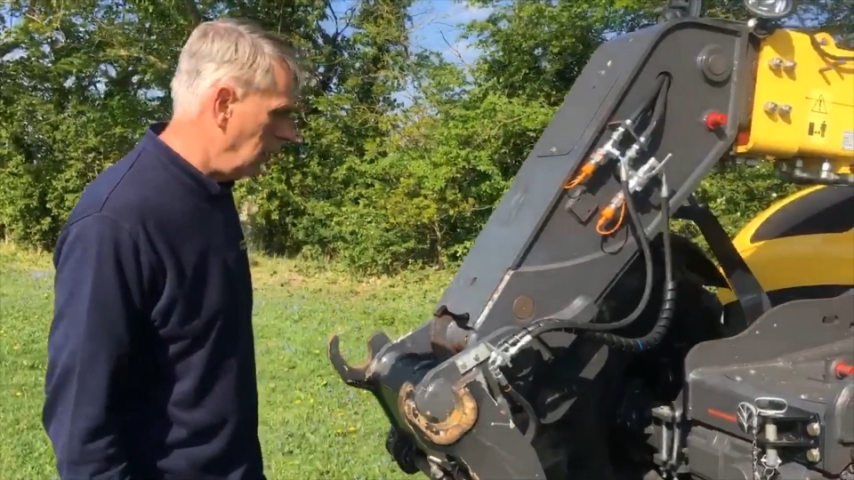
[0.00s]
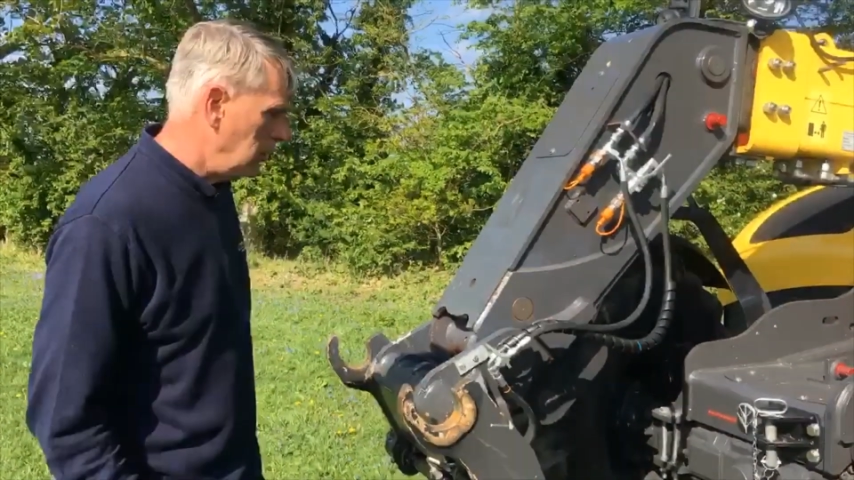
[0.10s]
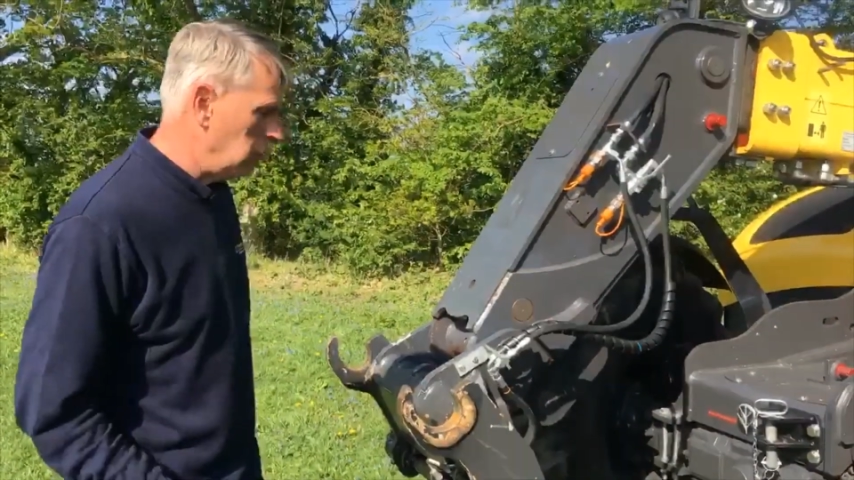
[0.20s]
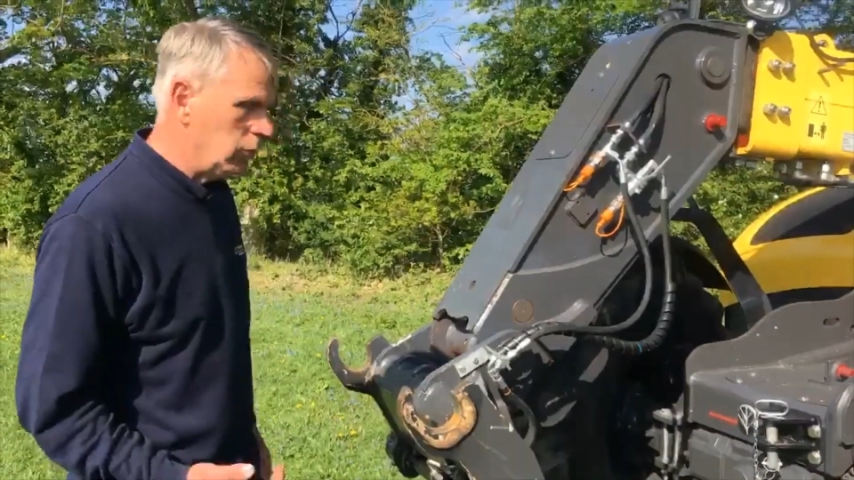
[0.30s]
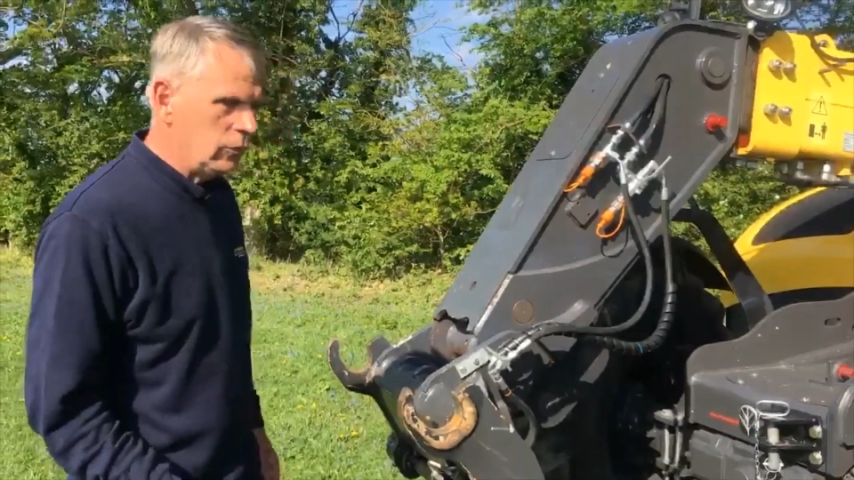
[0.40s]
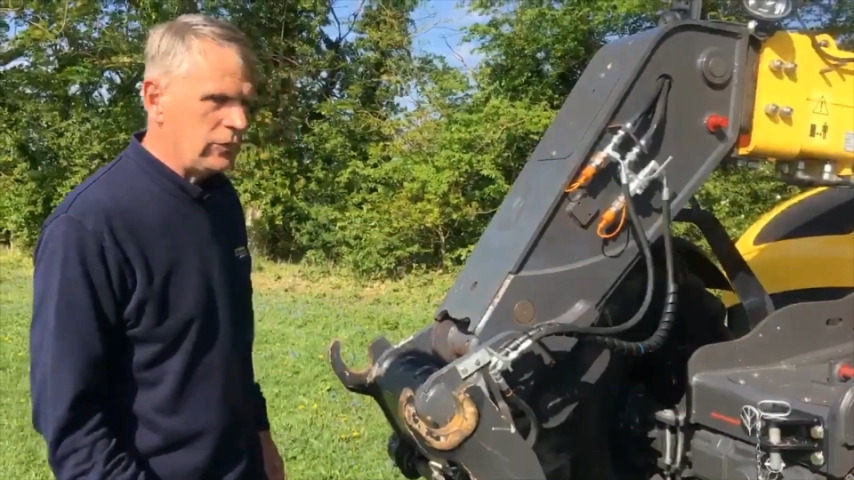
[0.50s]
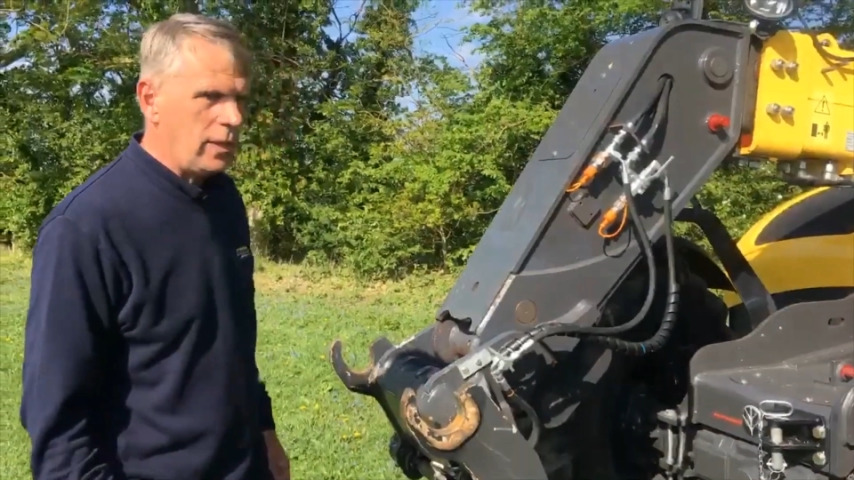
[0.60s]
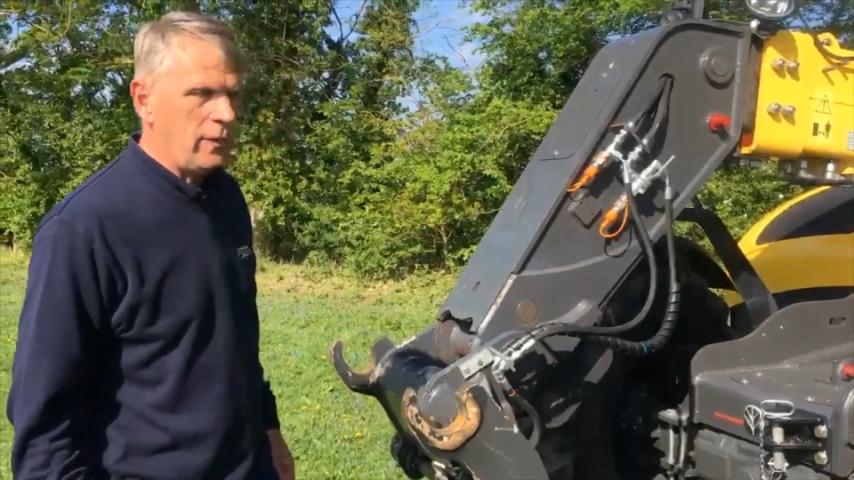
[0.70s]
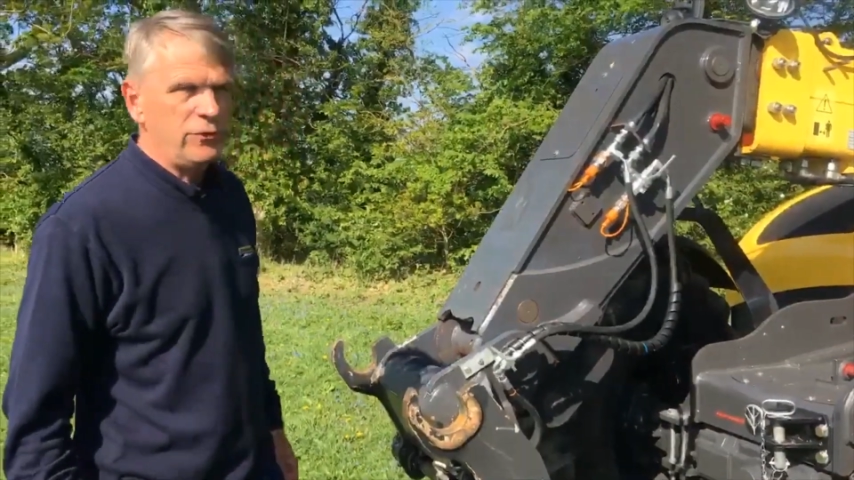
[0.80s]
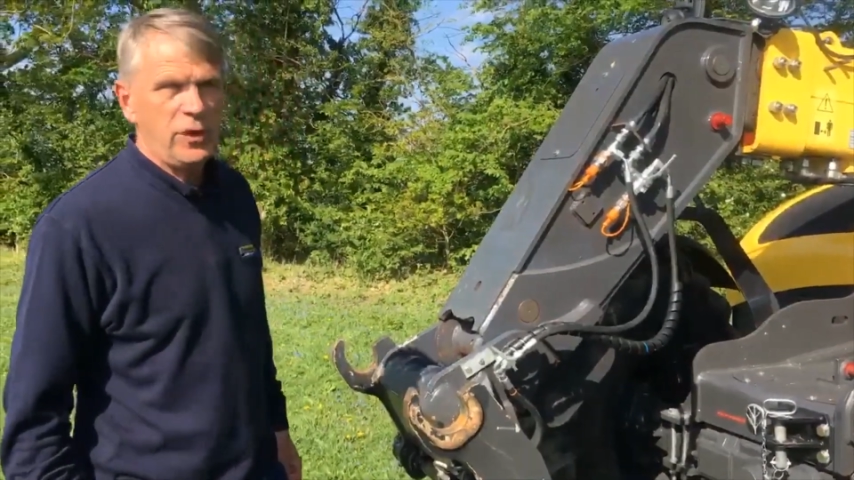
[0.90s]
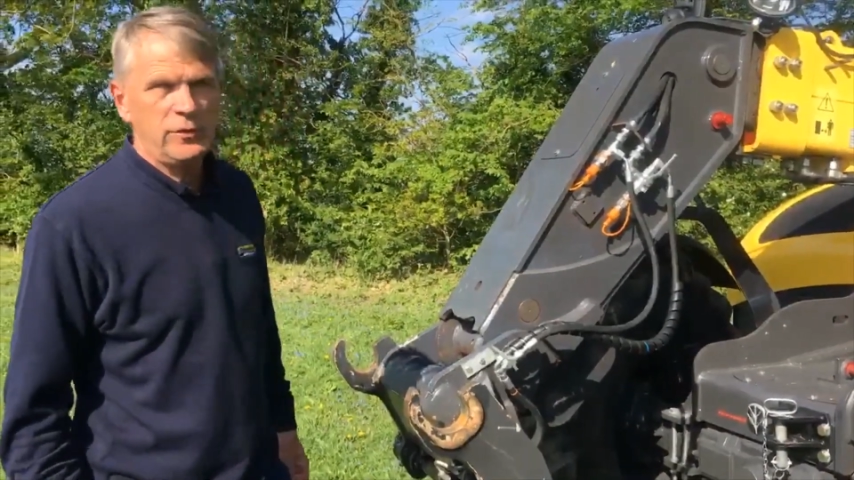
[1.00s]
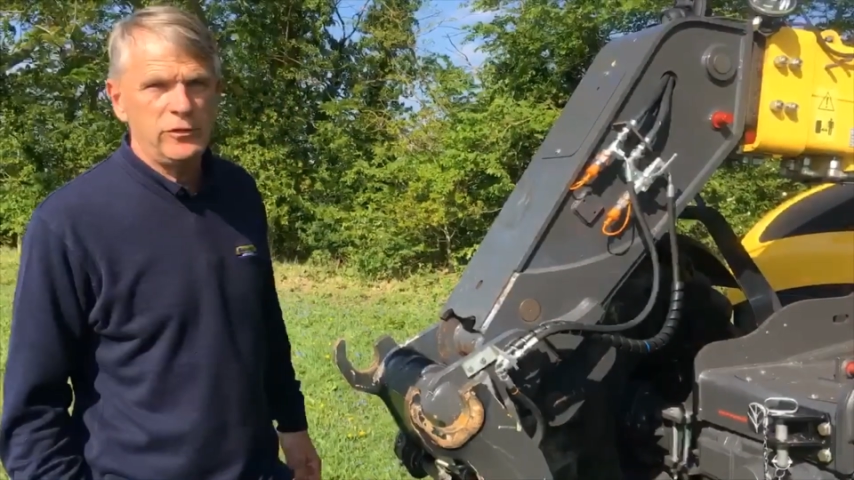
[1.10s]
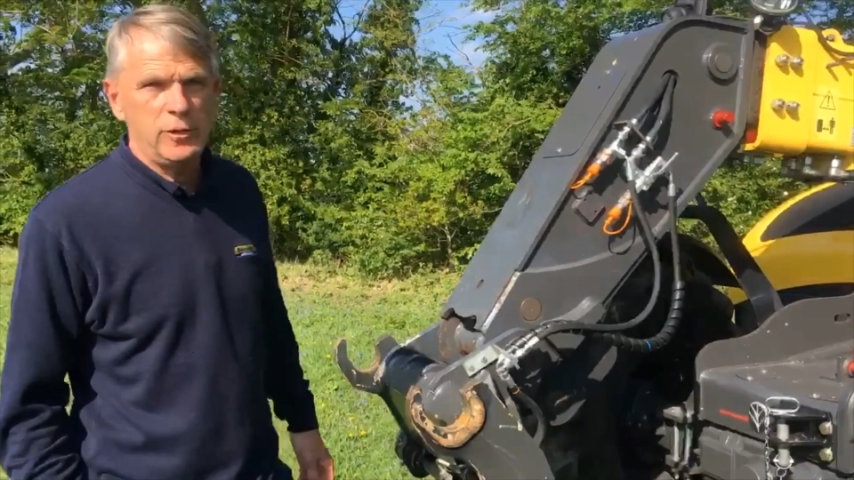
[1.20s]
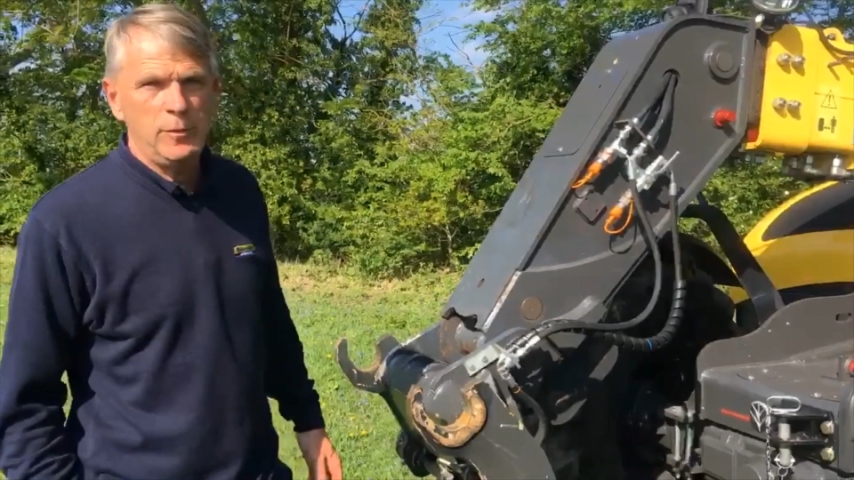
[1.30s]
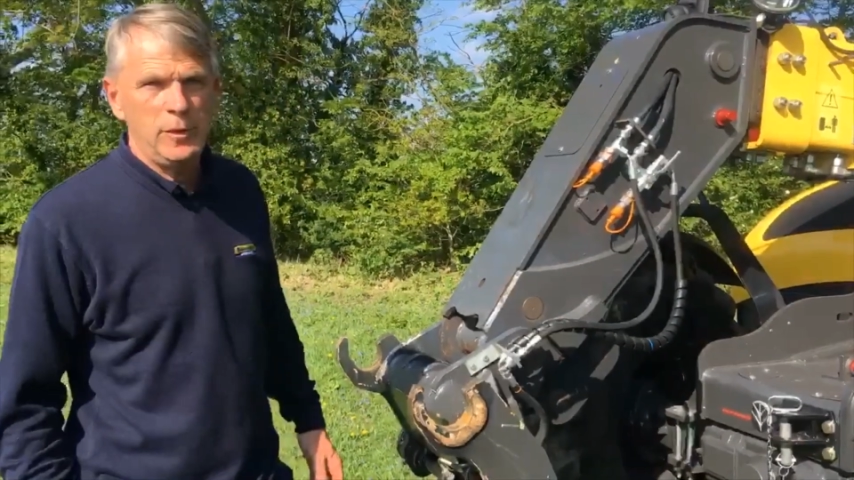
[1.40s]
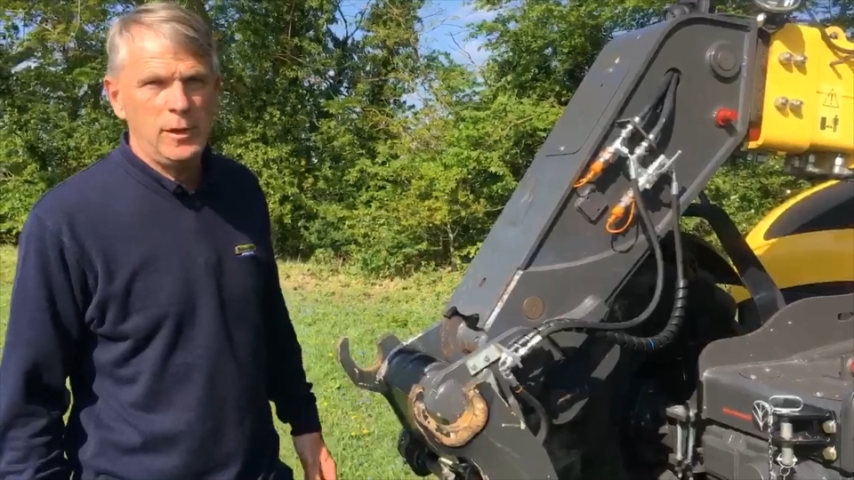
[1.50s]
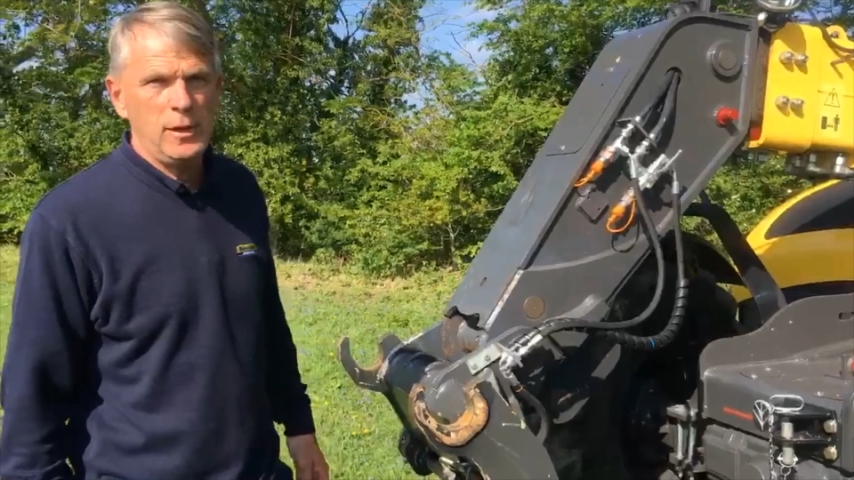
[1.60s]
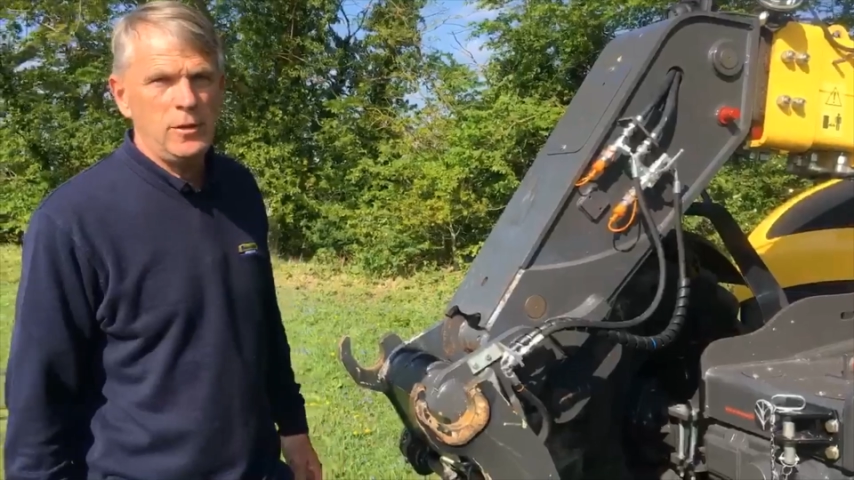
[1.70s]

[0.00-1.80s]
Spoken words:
You can also have JCB,